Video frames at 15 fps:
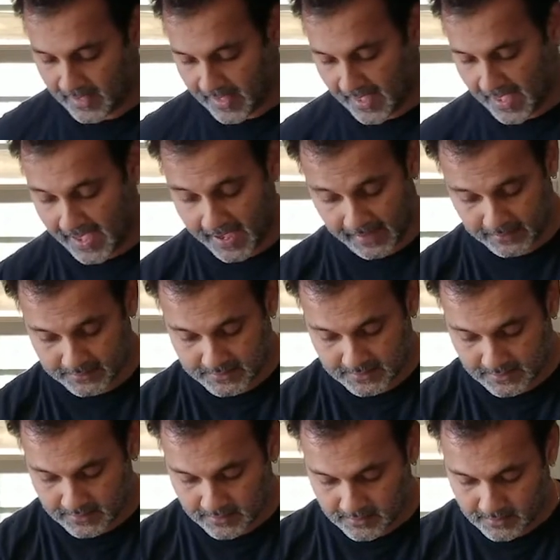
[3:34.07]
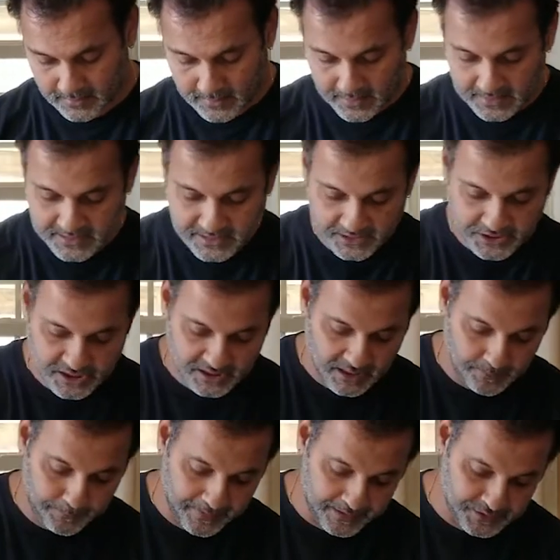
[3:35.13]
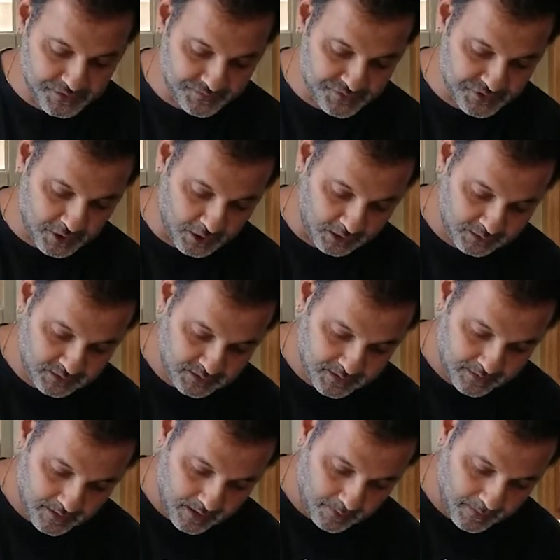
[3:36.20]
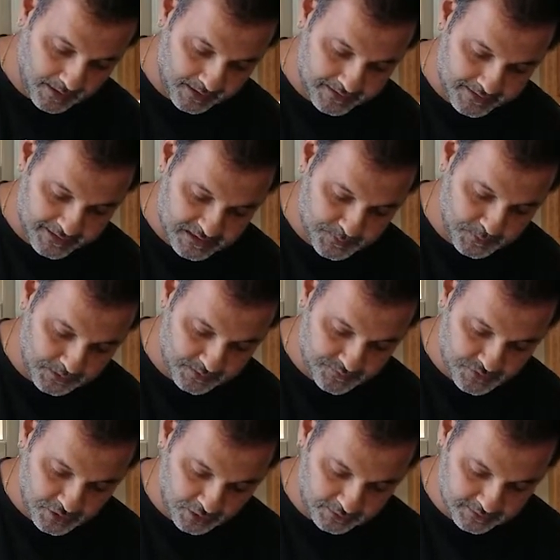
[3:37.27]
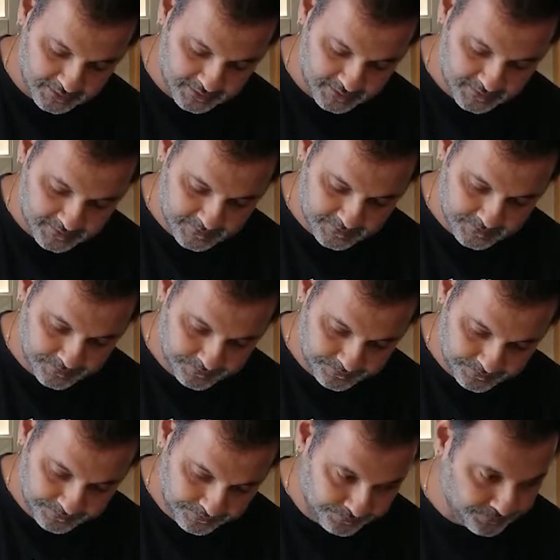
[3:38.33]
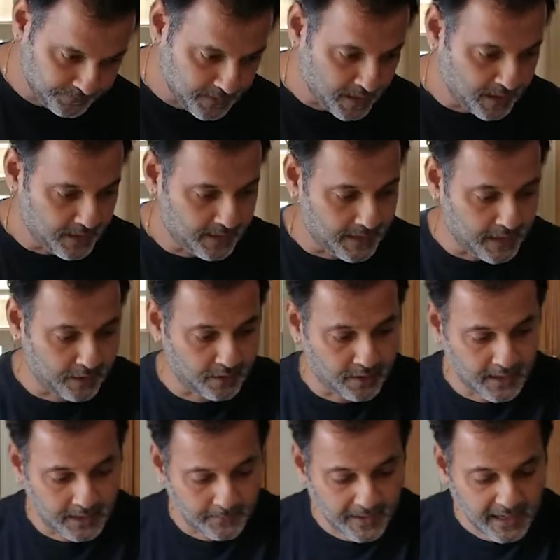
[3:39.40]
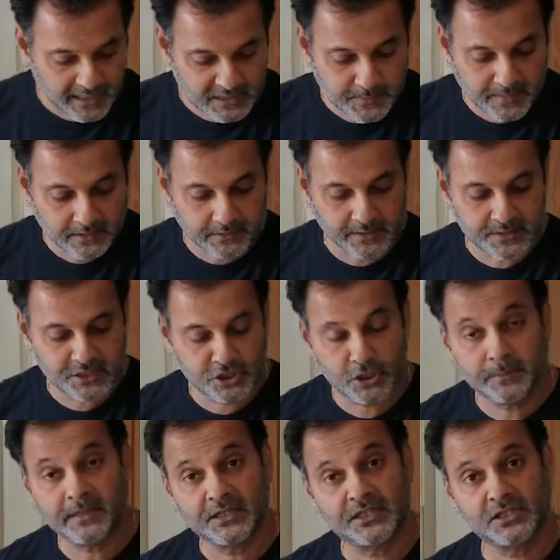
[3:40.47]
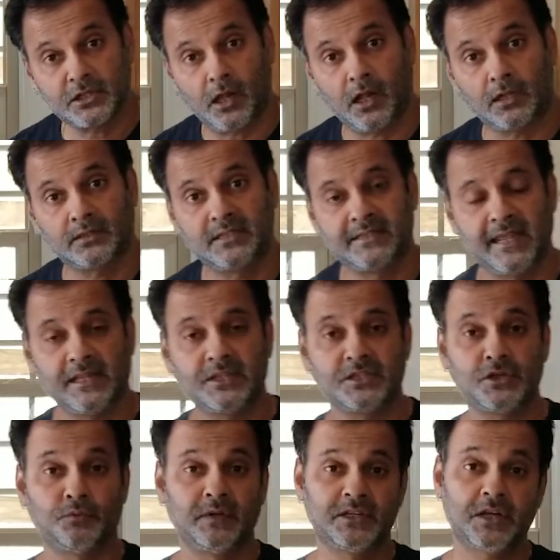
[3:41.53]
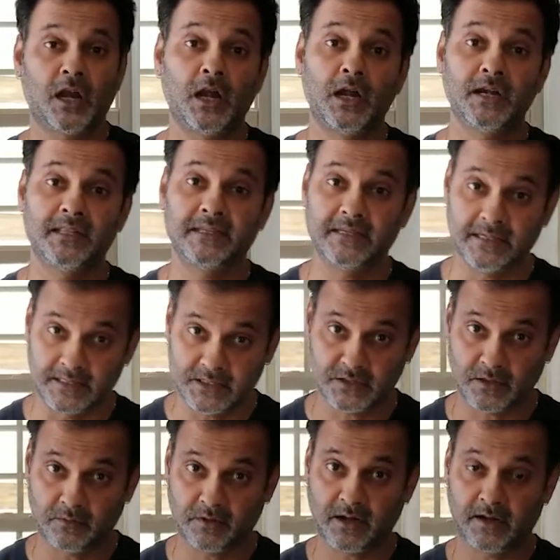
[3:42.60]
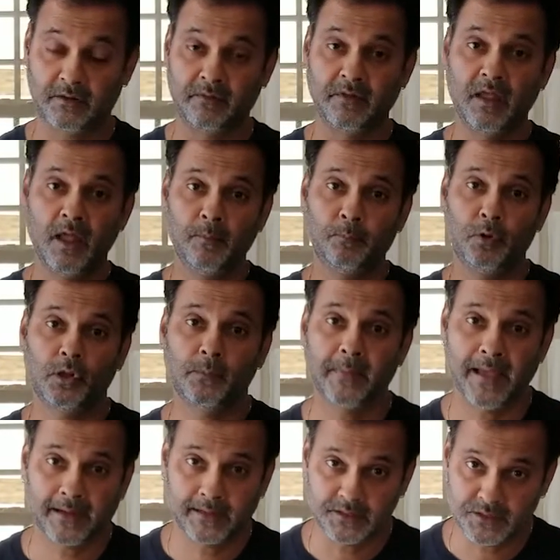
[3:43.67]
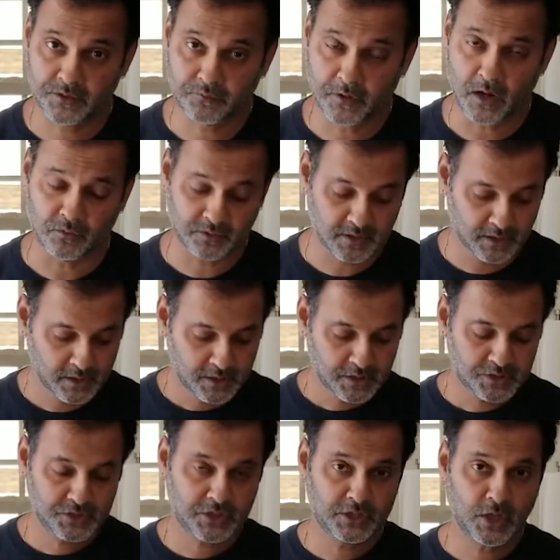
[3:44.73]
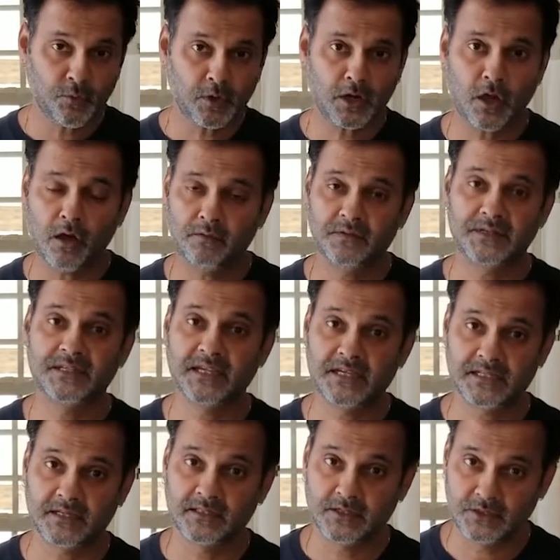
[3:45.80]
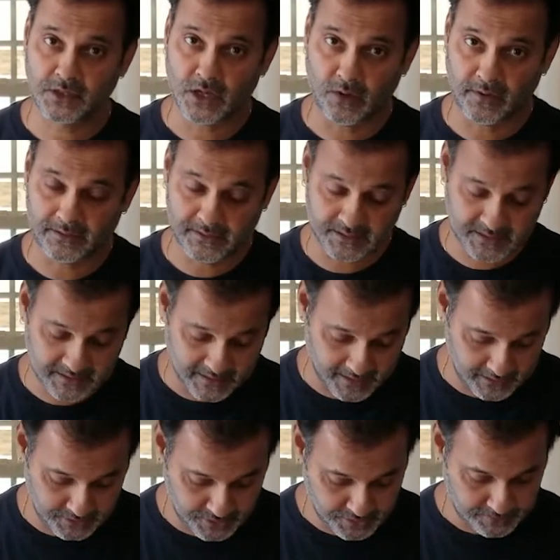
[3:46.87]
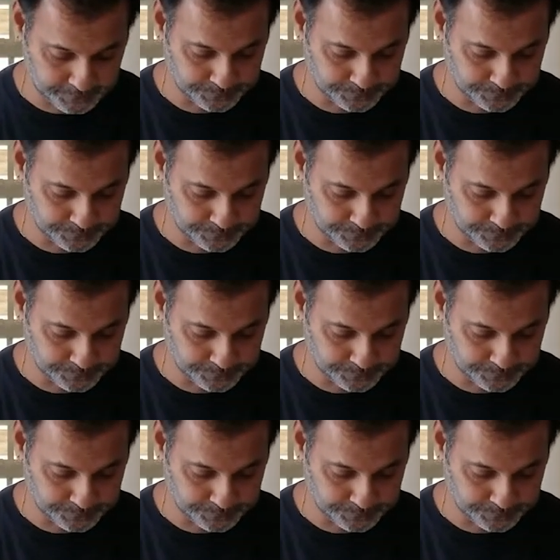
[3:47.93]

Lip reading: and essentially a pinch of salt, about a teaspoon of salt. Now, in my experience, too much salt tends to retard the yeast or kind of pull back its growth. So you don't want to over season the dough at this stage.